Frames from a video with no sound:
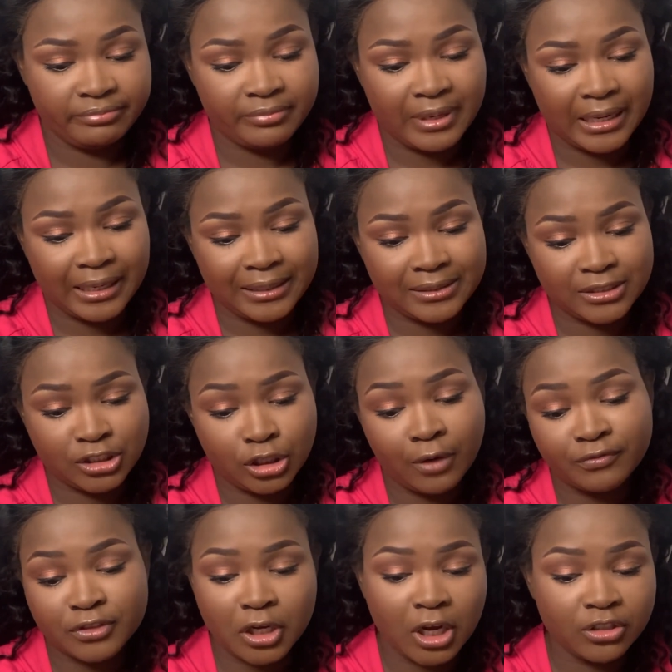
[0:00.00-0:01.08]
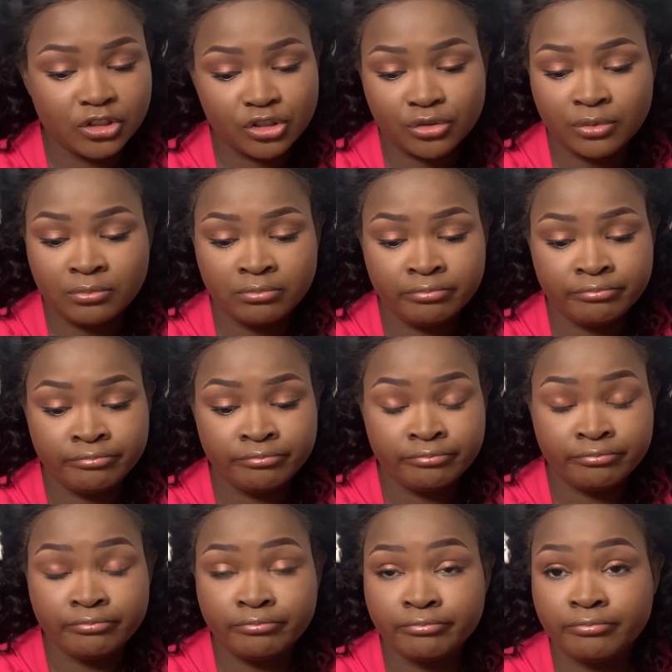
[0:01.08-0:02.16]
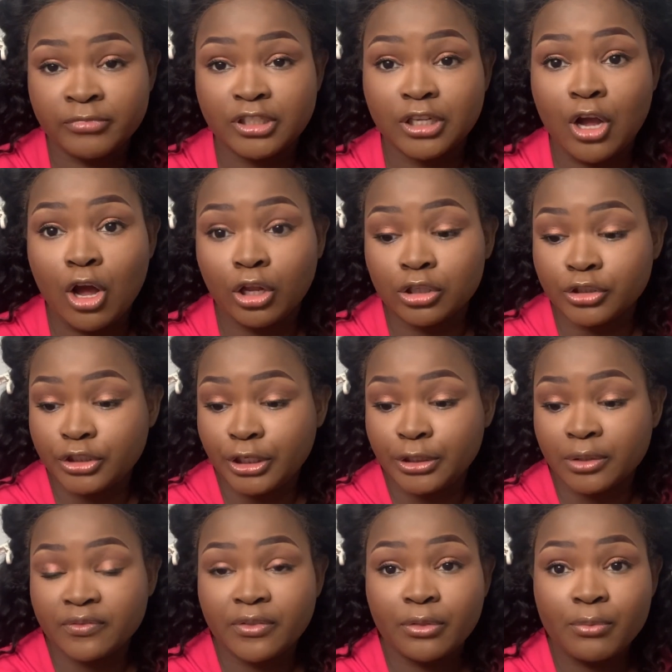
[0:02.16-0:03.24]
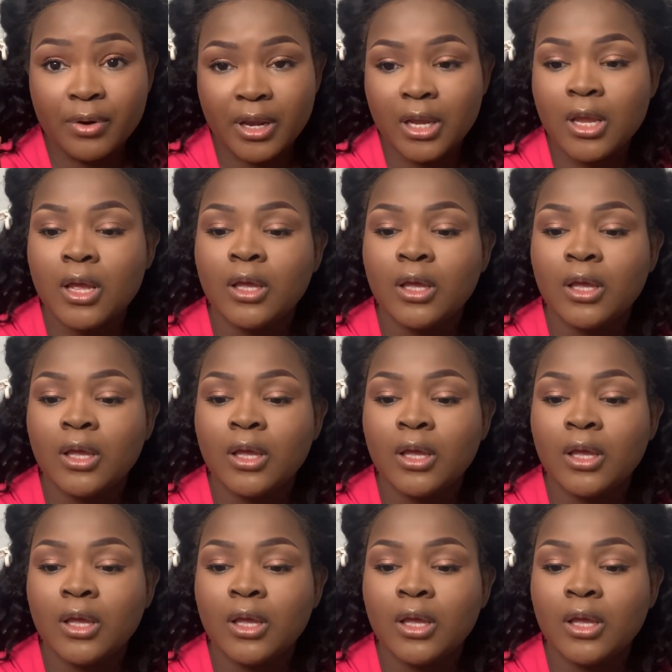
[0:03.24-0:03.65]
by Soft Touch in the color shade of 3.